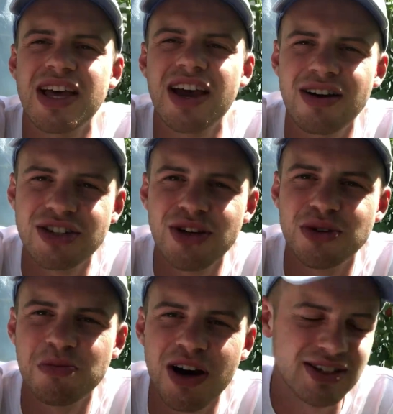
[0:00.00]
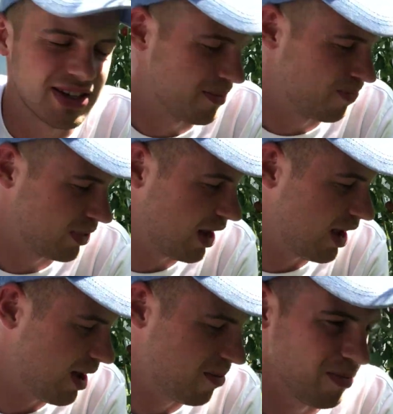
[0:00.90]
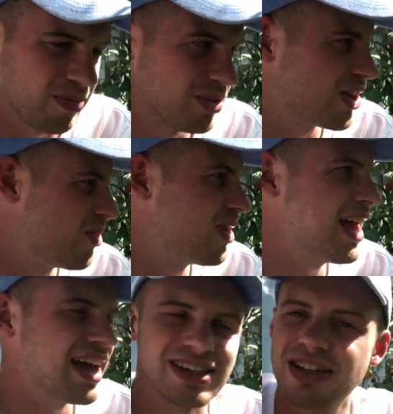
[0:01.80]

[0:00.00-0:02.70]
they aren't too spicy. So yes,